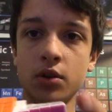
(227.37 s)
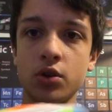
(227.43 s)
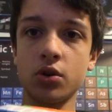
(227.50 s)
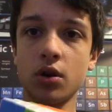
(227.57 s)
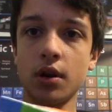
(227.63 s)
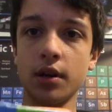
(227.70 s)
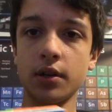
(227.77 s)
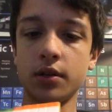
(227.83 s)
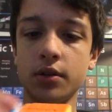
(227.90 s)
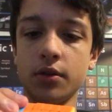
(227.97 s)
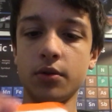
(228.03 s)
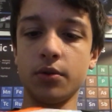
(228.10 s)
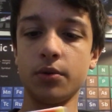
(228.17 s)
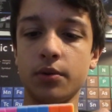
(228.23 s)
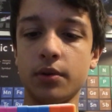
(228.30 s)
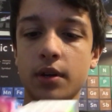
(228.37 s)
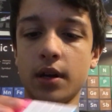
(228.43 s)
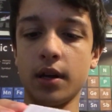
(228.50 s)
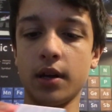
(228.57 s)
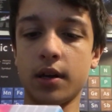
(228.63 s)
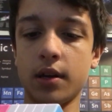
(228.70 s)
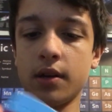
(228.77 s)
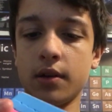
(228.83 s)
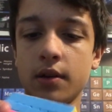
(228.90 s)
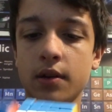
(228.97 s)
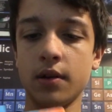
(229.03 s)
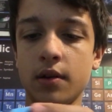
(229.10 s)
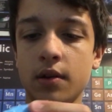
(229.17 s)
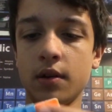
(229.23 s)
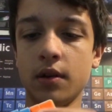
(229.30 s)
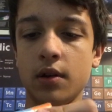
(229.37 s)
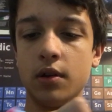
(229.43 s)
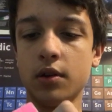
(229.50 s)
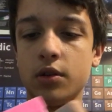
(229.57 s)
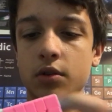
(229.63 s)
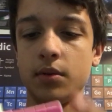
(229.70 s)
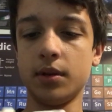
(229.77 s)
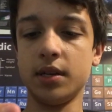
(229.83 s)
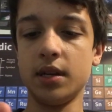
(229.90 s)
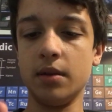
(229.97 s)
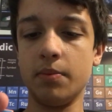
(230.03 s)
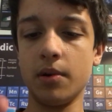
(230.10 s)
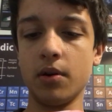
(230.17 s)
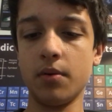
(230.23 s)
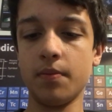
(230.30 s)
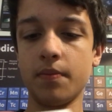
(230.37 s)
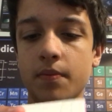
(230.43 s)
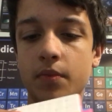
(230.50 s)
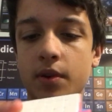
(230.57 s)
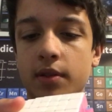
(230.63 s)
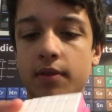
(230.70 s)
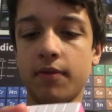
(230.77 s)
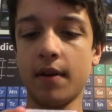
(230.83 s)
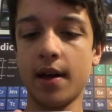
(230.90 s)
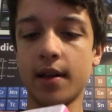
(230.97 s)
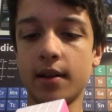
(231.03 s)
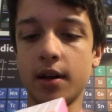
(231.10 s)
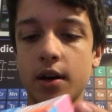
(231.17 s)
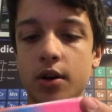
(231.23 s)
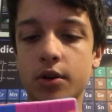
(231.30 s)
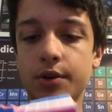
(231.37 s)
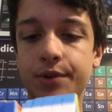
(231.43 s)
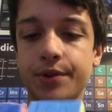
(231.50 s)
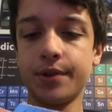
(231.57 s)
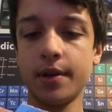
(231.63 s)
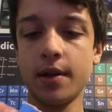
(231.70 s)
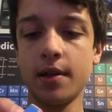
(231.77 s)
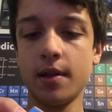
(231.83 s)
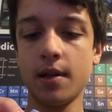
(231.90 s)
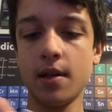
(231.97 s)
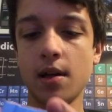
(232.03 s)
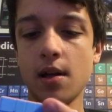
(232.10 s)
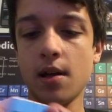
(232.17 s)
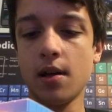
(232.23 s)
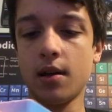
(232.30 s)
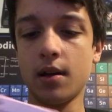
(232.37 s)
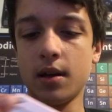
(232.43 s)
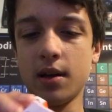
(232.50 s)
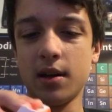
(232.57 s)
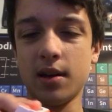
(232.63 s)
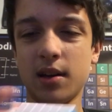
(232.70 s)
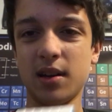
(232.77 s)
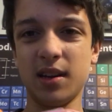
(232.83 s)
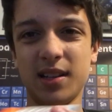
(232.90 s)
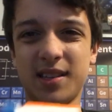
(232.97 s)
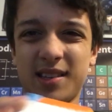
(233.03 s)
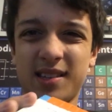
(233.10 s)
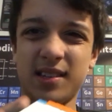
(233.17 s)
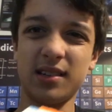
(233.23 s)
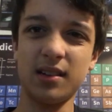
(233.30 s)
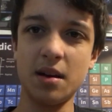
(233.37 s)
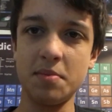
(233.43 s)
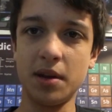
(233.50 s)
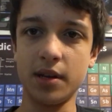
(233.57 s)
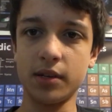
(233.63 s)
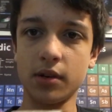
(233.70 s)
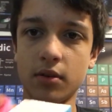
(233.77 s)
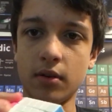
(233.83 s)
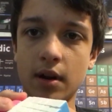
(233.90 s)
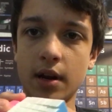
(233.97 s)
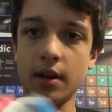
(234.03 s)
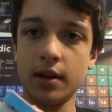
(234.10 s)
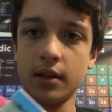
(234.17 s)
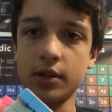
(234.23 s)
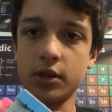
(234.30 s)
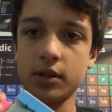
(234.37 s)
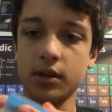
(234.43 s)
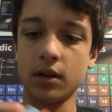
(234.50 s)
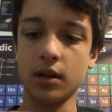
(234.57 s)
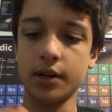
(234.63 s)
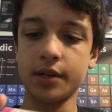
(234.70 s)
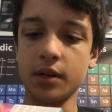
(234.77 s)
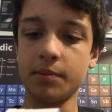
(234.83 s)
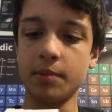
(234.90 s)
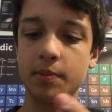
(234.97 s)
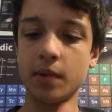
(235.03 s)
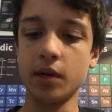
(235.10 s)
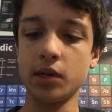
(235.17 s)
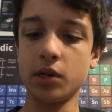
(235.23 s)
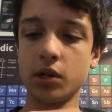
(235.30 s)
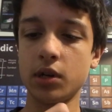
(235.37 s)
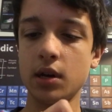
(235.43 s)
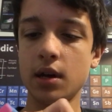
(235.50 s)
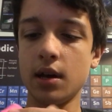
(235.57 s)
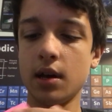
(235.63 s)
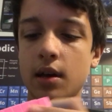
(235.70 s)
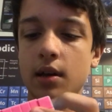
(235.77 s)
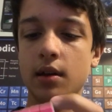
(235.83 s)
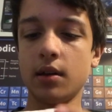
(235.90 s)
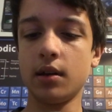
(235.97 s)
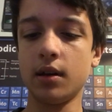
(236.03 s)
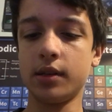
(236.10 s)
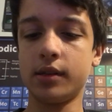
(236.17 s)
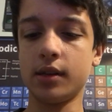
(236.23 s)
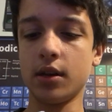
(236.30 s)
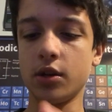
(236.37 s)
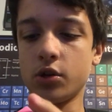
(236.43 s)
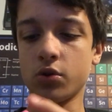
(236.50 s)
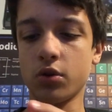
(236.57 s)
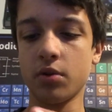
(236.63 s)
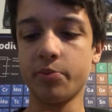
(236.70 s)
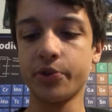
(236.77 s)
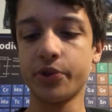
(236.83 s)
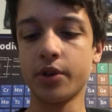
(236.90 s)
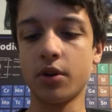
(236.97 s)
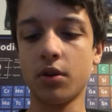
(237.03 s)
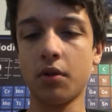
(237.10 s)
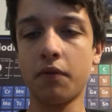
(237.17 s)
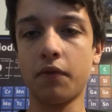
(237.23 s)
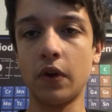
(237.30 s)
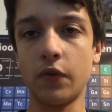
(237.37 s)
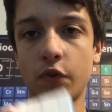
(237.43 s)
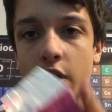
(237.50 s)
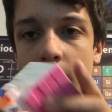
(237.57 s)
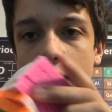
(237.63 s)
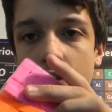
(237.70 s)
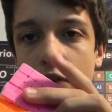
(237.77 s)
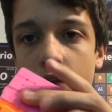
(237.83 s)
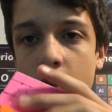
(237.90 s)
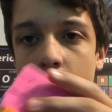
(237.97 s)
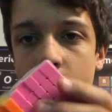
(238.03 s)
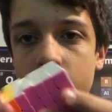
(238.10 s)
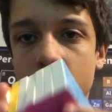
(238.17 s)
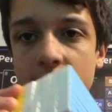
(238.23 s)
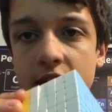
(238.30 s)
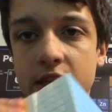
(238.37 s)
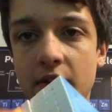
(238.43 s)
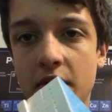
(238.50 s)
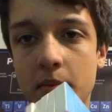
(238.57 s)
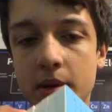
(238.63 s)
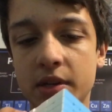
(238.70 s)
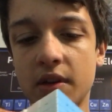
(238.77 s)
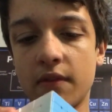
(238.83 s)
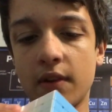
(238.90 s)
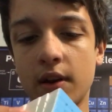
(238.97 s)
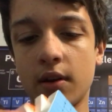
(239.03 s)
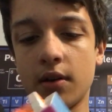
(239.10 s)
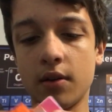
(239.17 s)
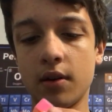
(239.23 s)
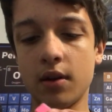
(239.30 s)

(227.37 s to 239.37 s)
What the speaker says: trying to, like, do a T-perm with fat layers. I mean, it's alright. It just locks up a bunch. It's an enjoyable solve if I ever feel like solving 7x7.